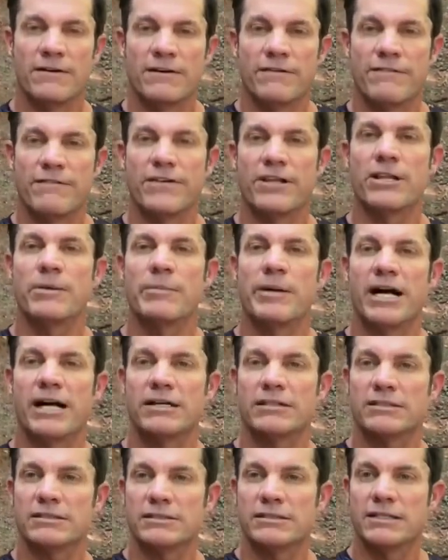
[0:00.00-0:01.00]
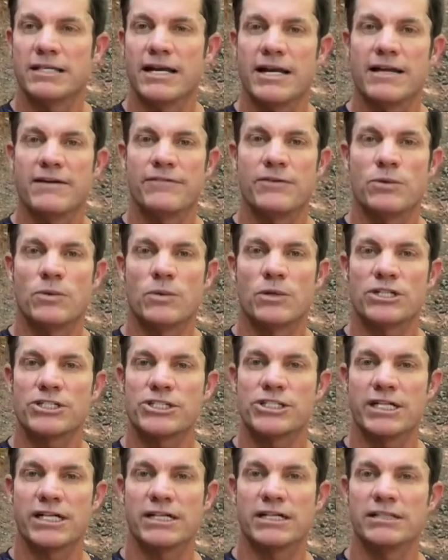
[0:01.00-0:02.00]
Fill them out, and if you want to
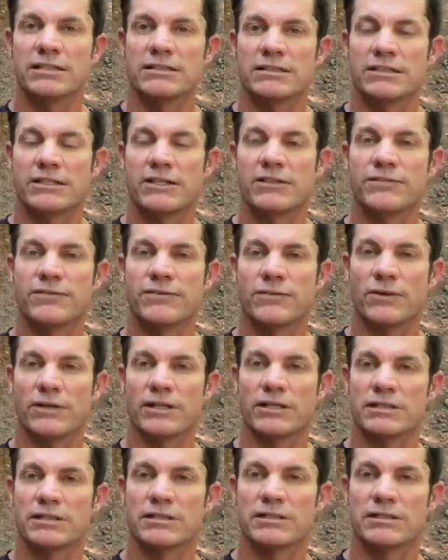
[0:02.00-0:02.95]
share, go for it.